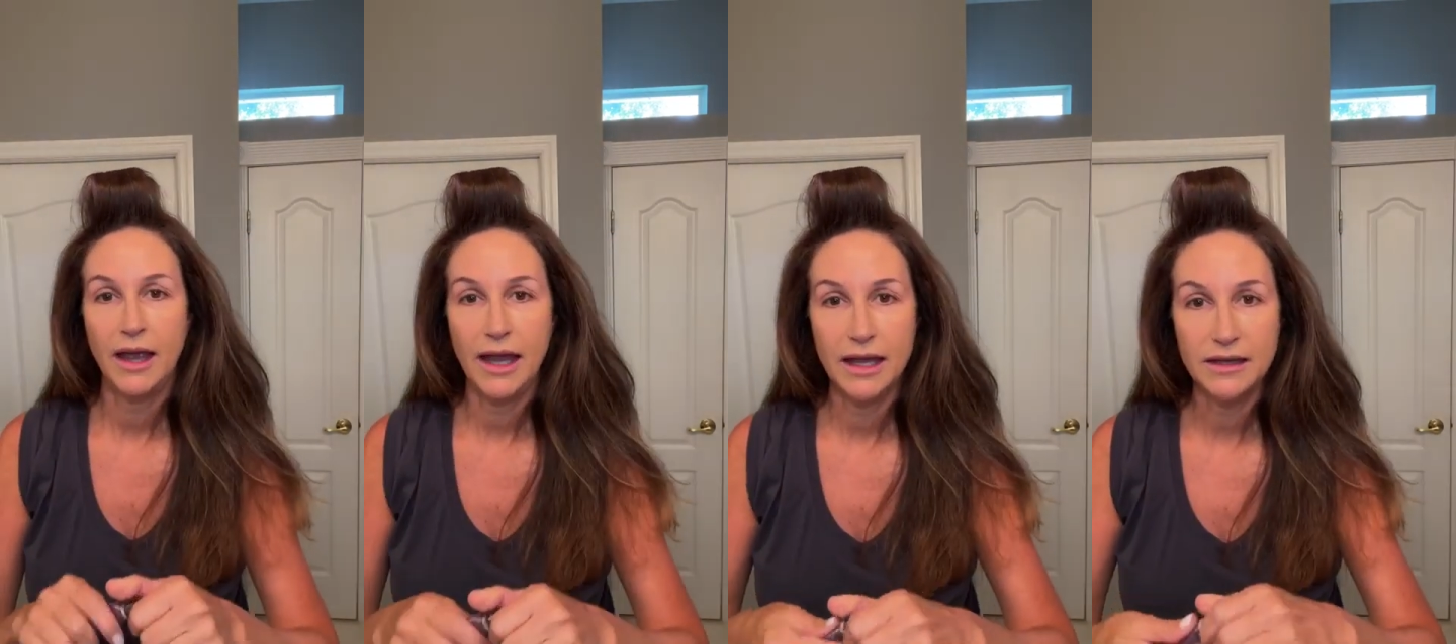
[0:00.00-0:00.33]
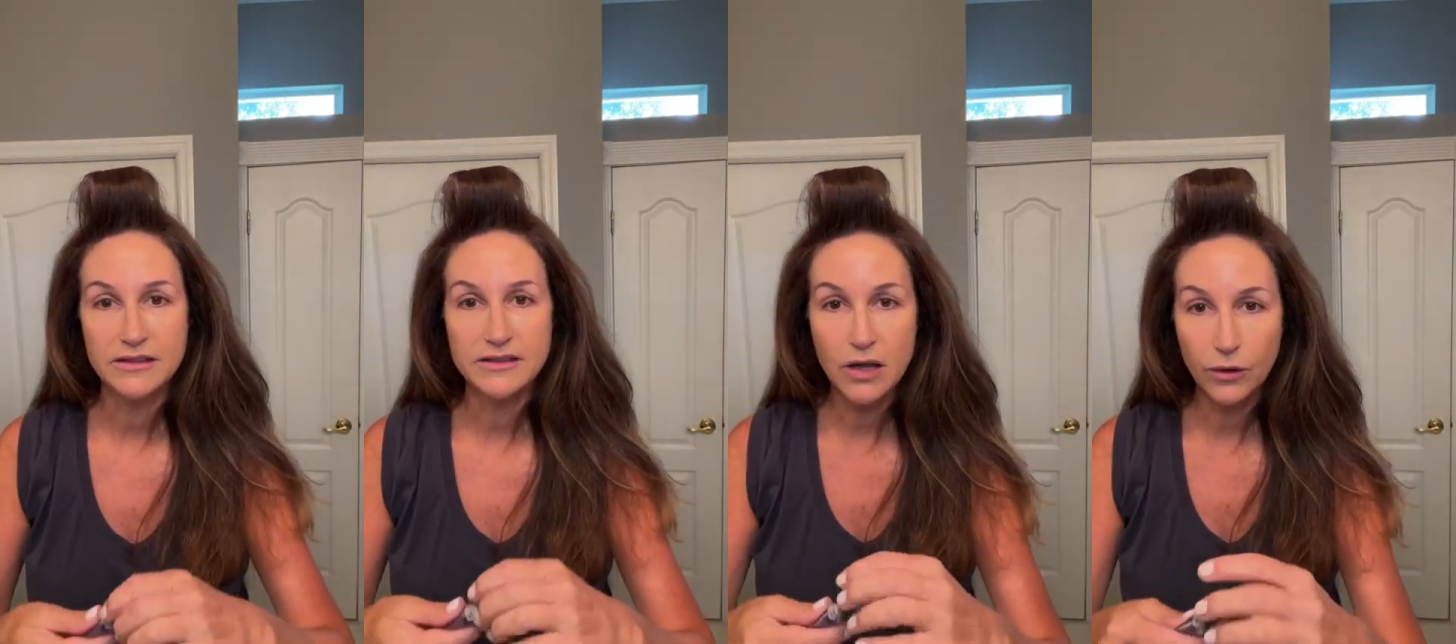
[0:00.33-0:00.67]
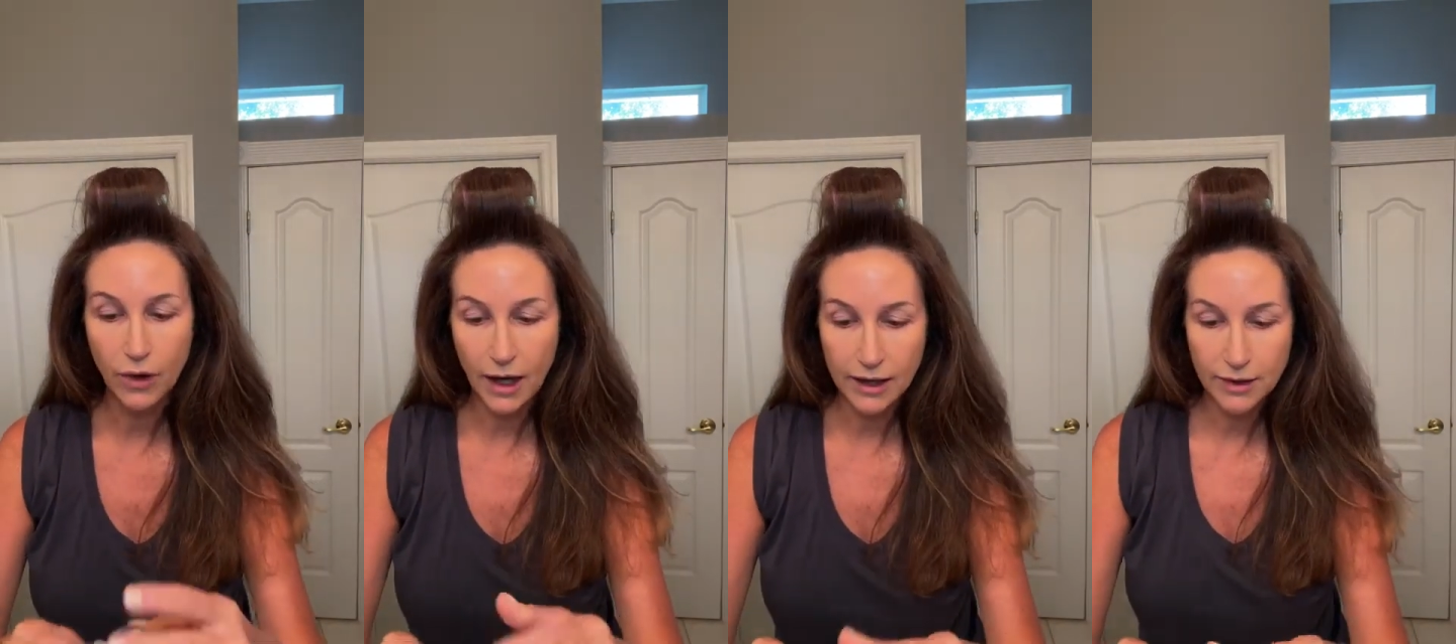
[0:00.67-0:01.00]
And
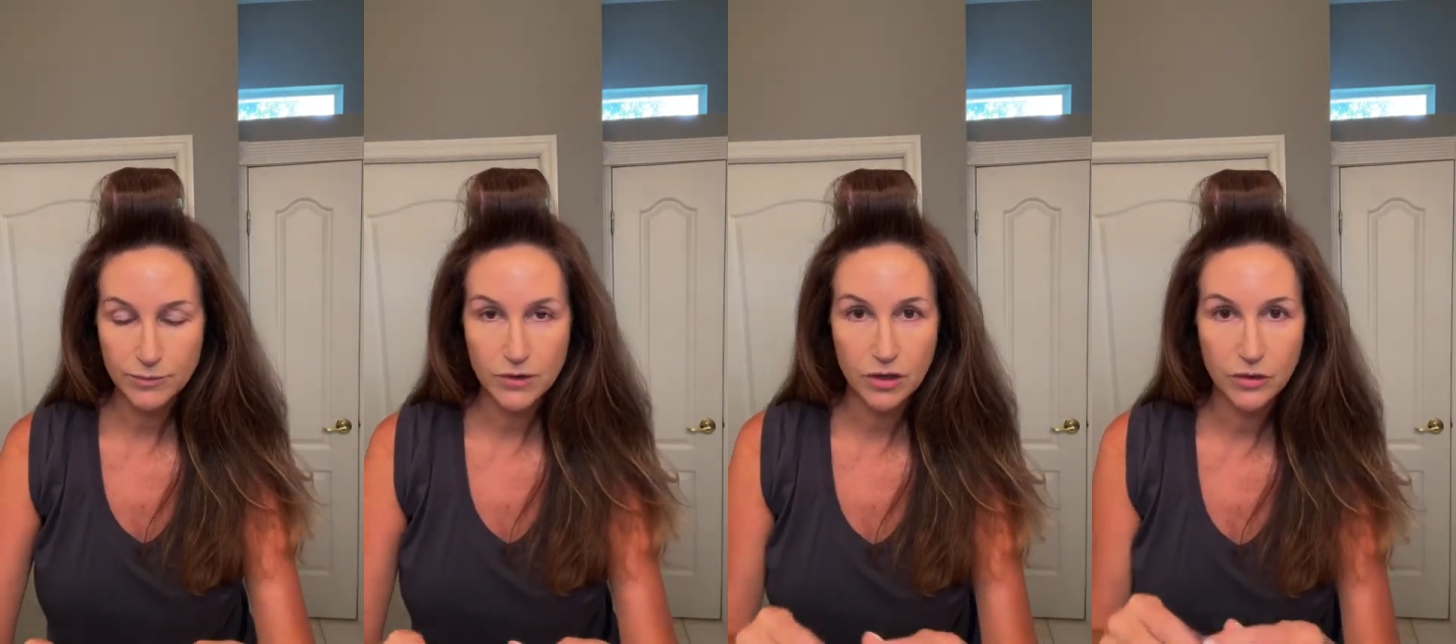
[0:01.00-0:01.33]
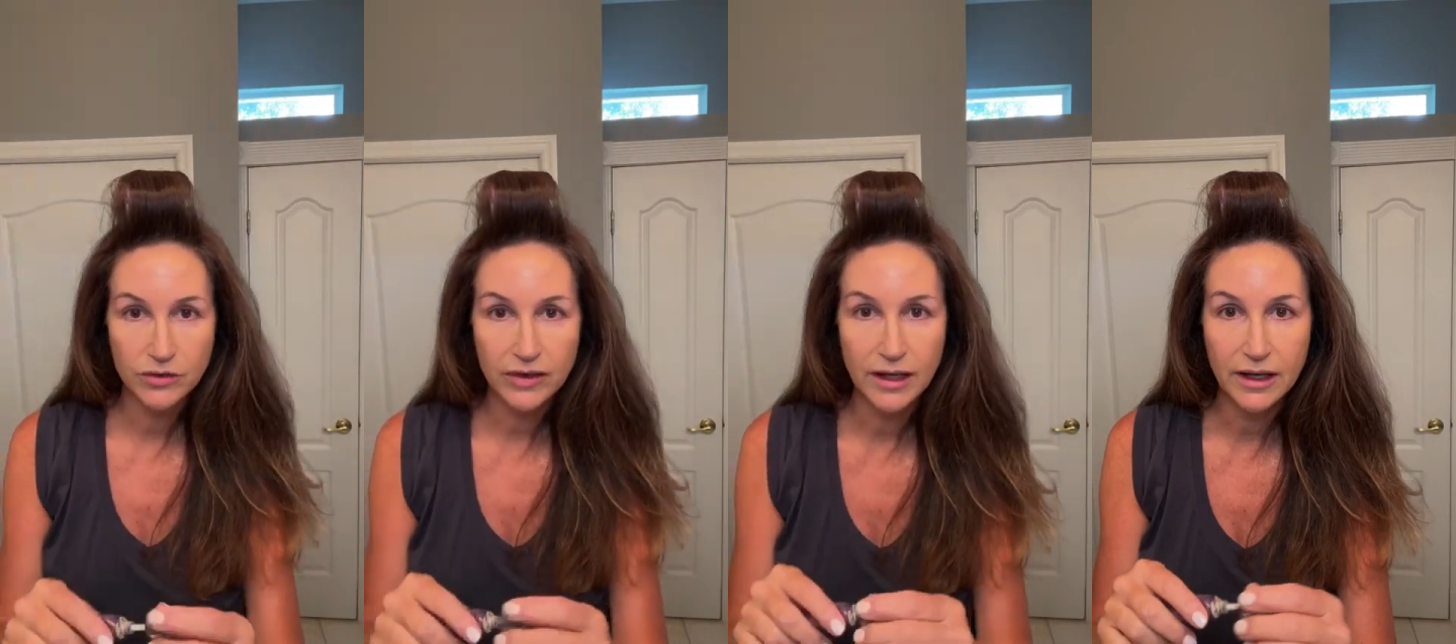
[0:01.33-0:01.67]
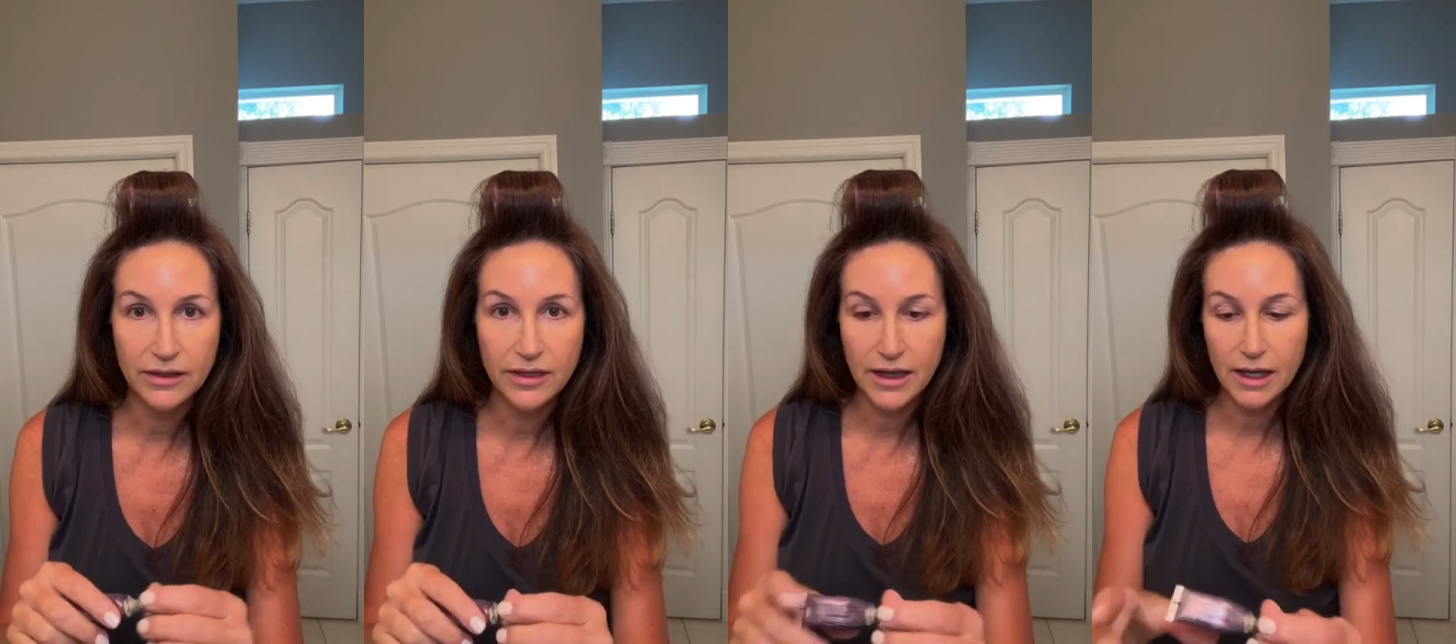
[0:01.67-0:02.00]
so I'm
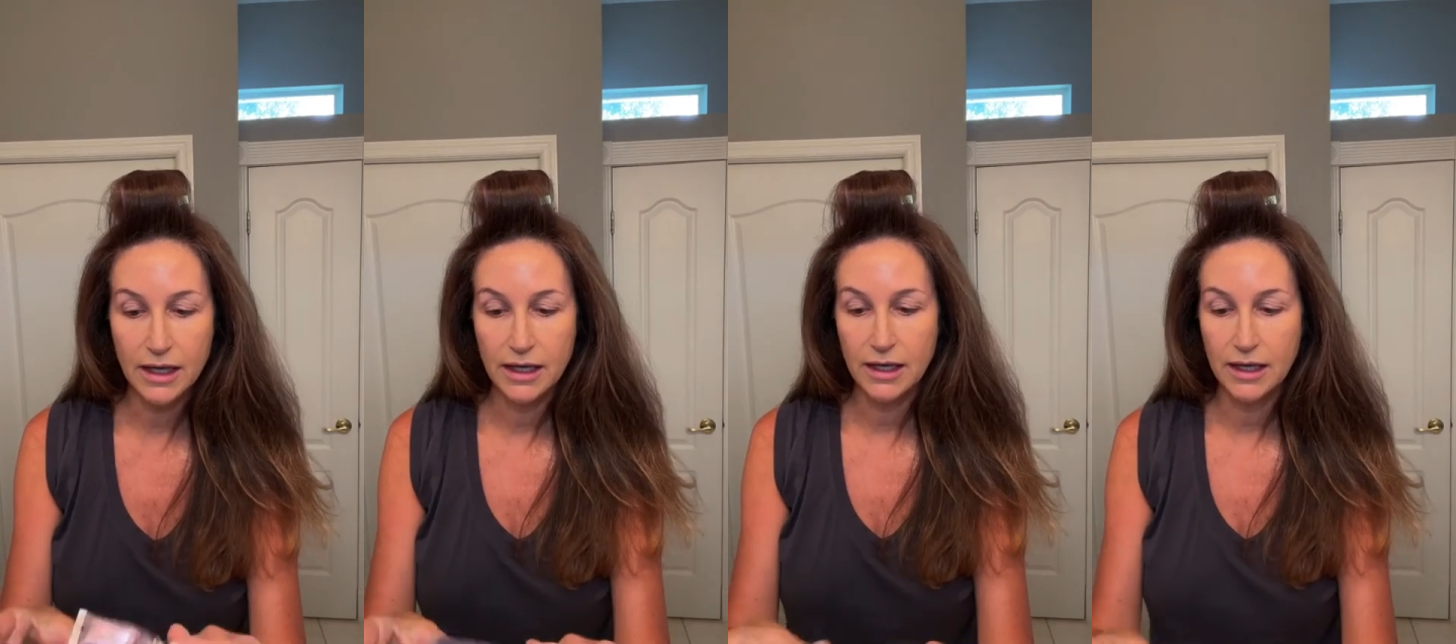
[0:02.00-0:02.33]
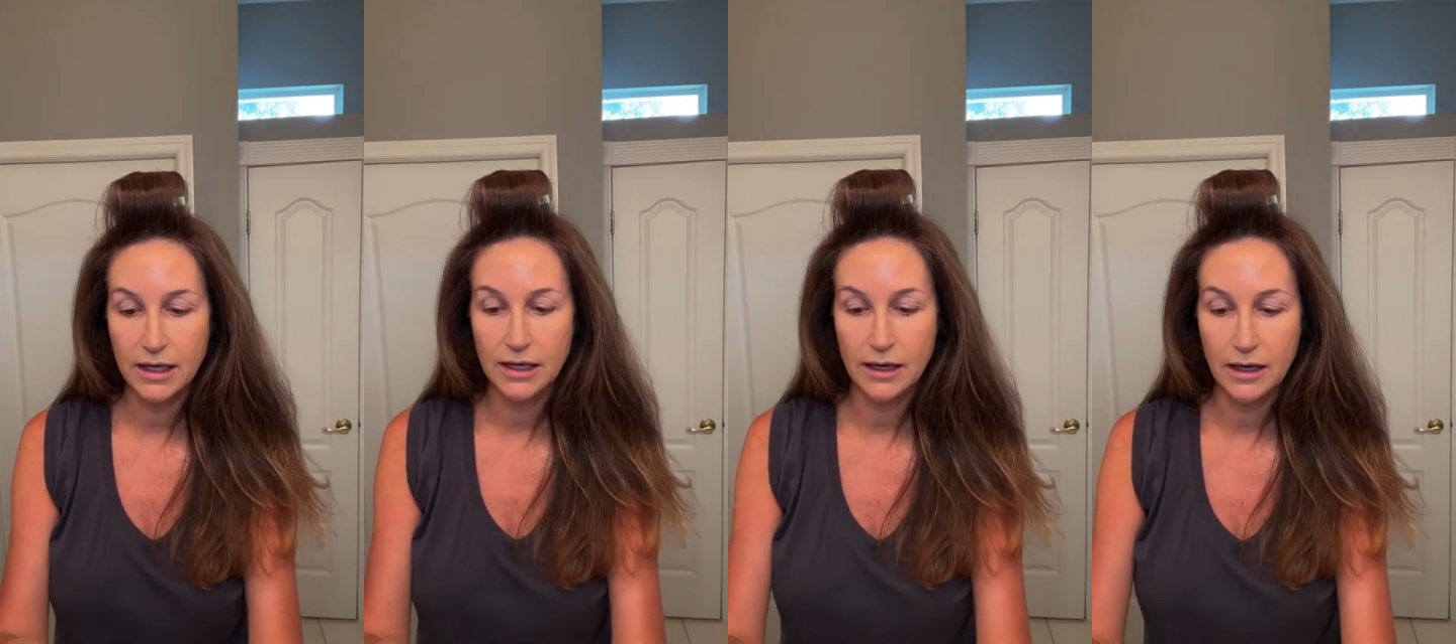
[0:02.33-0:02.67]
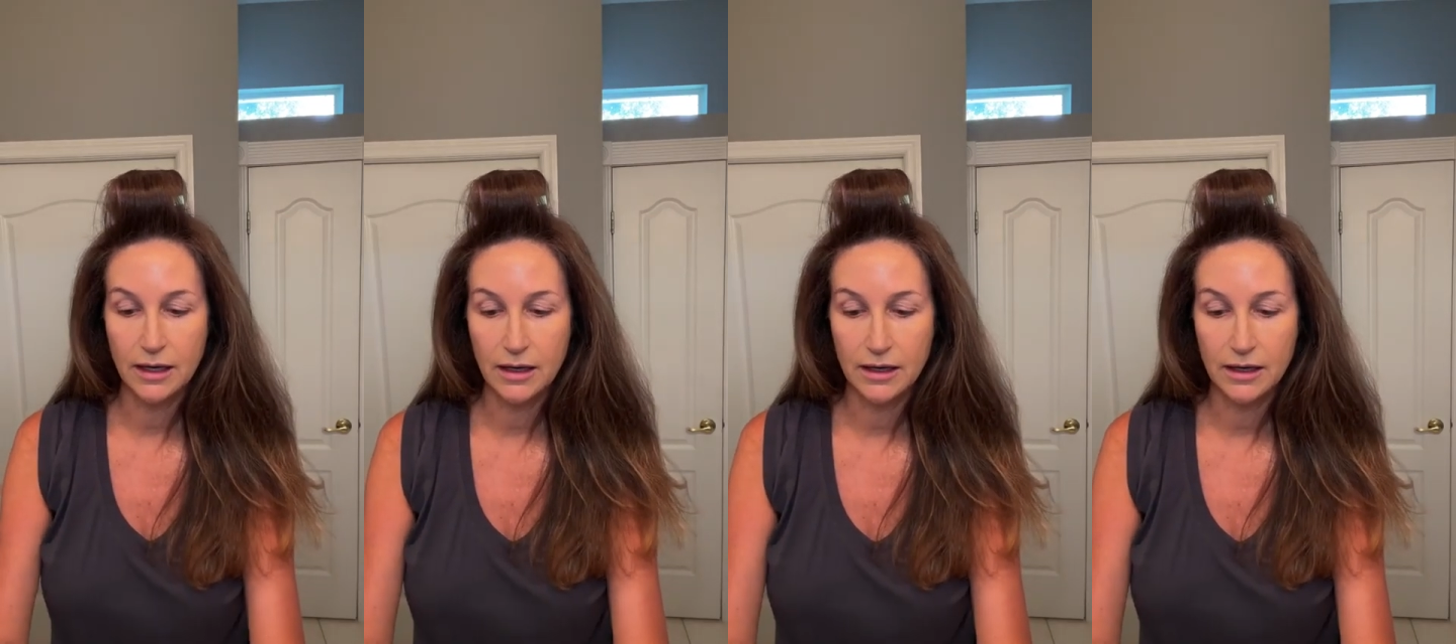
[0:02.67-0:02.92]
using the